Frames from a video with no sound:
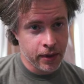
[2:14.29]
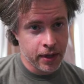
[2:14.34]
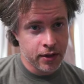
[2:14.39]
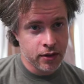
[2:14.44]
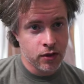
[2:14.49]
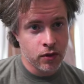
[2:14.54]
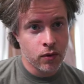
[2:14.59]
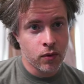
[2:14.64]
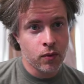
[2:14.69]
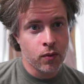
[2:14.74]

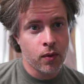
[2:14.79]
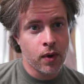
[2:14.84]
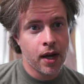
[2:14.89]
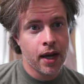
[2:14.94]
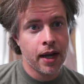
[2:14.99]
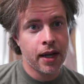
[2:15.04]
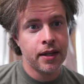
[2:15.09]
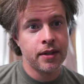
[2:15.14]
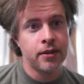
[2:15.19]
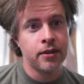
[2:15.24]
so
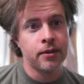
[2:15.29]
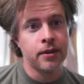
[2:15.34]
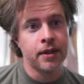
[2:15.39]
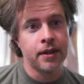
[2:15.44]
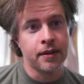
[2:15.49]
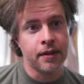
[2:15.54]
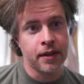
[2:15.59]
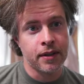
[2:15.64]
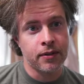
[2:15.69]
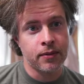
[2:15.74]
why do it
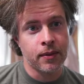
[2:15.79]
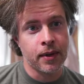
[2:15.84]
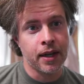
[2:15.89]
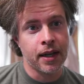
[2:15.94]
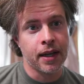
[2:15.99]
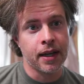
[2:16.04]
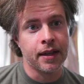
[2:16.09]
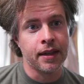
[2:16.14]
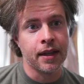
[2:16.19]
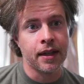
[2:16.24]
this way
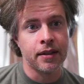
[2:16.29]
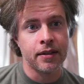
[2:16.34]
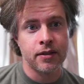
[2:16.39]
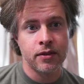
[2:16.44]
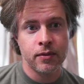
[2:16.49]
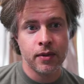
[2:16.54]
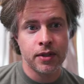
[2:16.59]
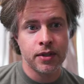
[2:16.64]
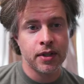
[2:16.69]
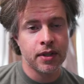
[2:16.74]
and then
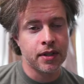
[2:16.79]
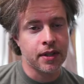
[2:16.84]
switch it?